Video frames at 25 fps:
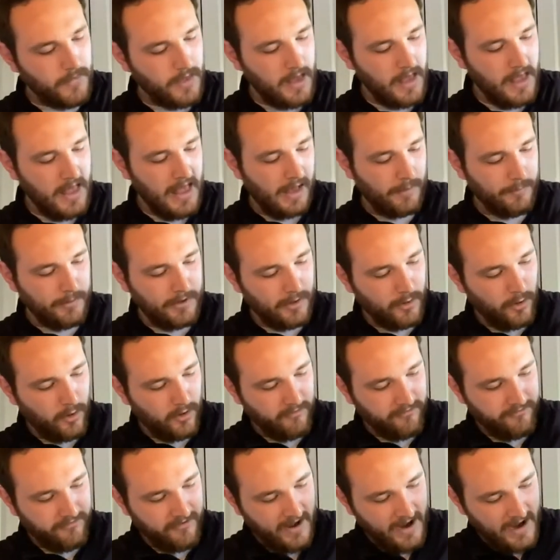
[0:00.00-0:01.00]
I'll be
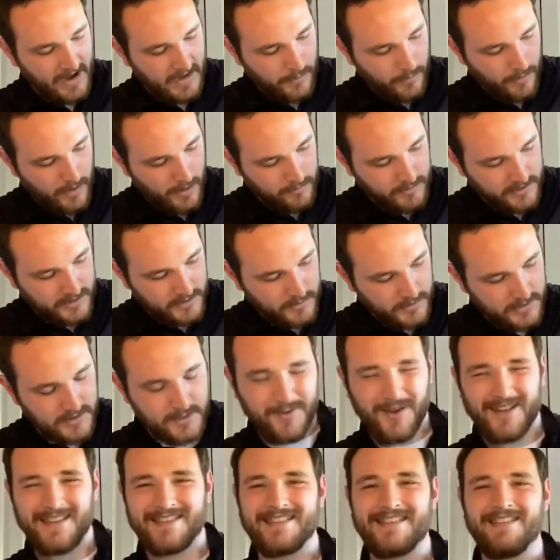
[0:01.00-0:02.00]
looking for anywhere between
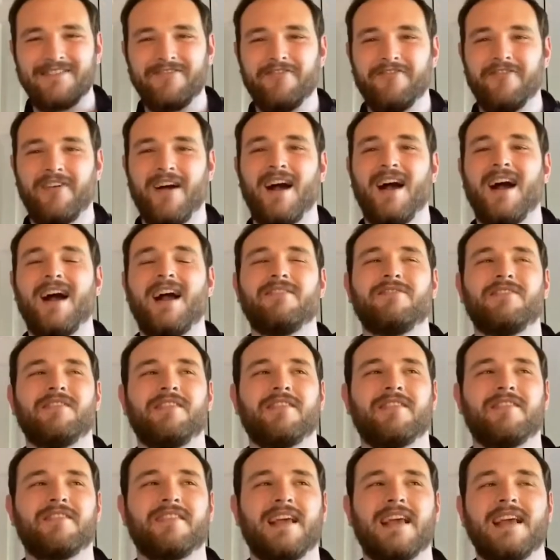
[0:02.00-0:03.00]
£25
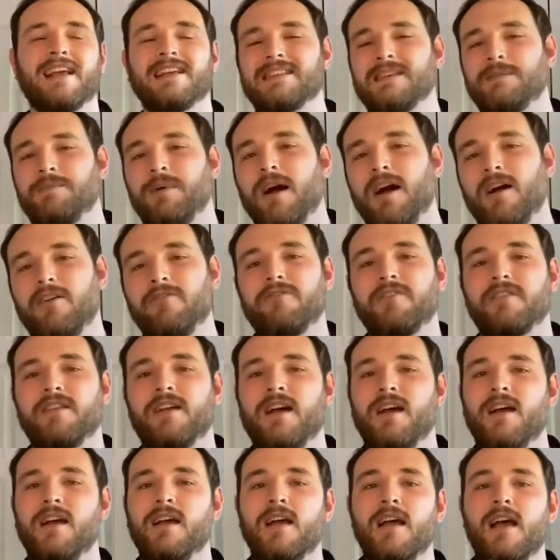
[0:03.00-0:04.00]
and £30 for
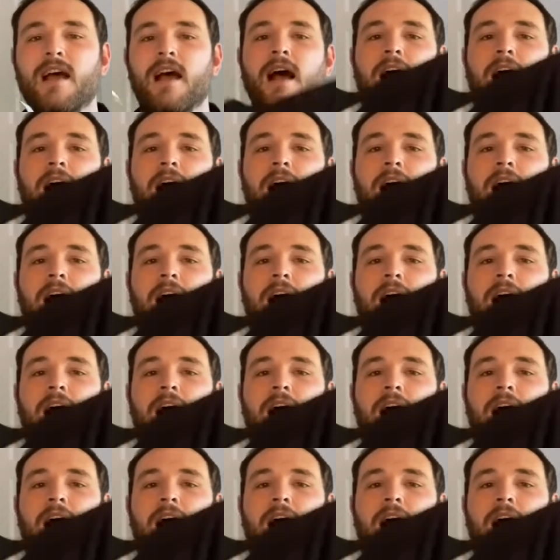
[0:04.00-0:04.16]
that.